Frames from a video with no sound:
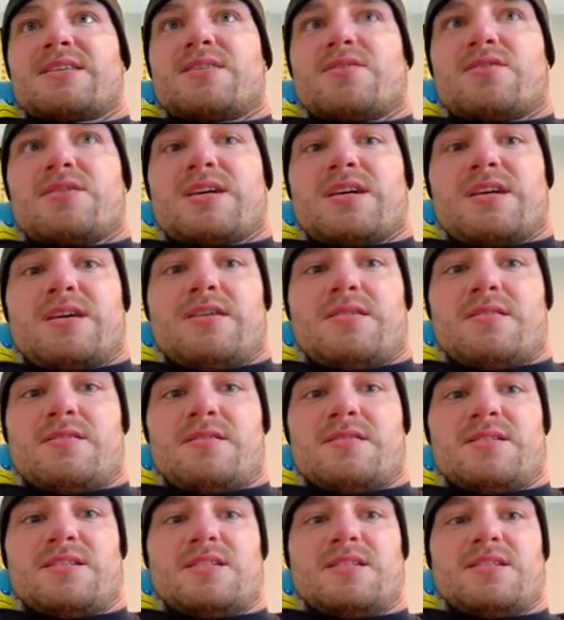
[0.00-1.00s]
Okay.
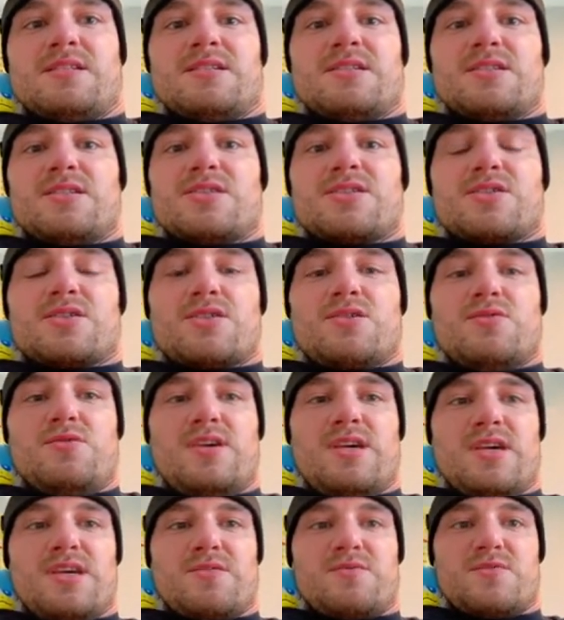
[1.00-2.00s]
So you
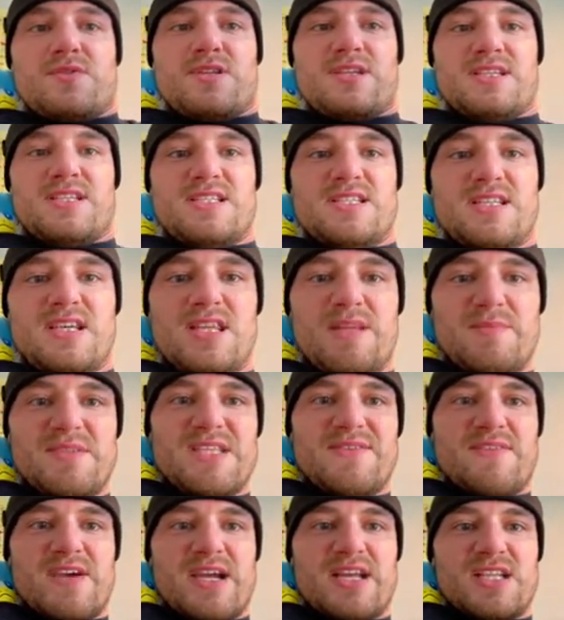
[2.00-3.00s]
can't really see. Let me
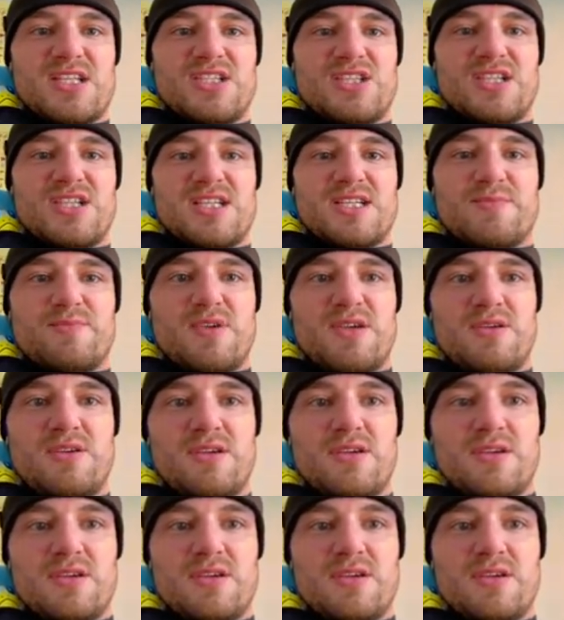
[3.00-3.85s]
see if I can adjust me